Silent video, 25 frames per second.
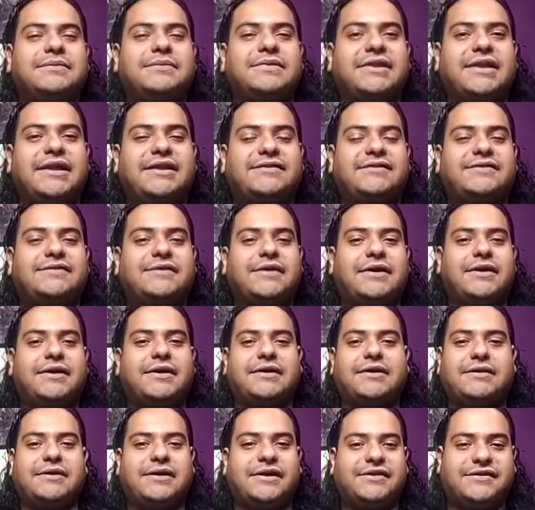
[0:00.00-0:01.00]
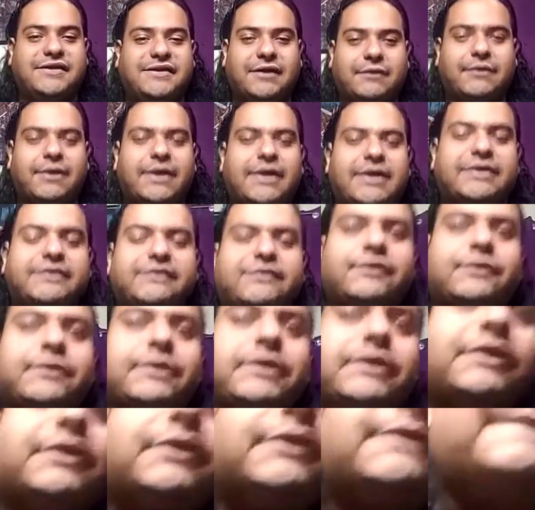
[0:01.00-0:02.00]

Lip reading: Let's get right into it, dude.